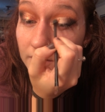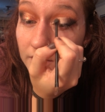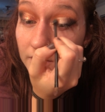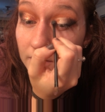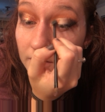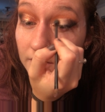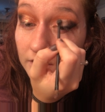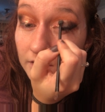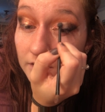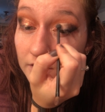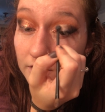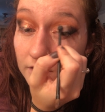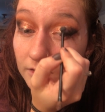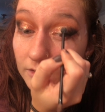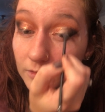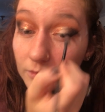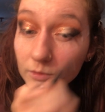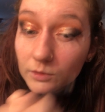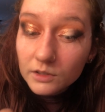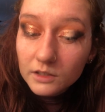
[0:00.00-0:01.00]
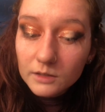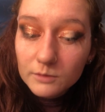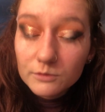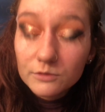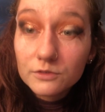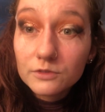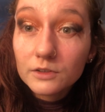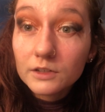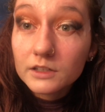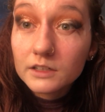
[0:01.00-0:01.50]
And what I'm
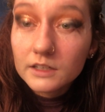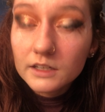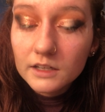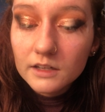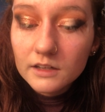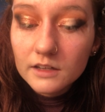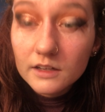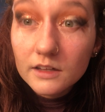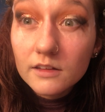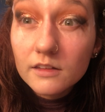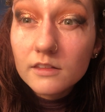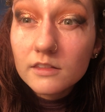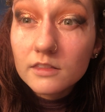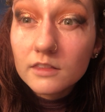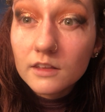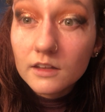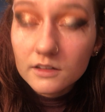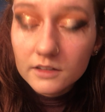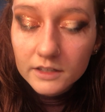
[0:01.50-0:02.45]
finding is that,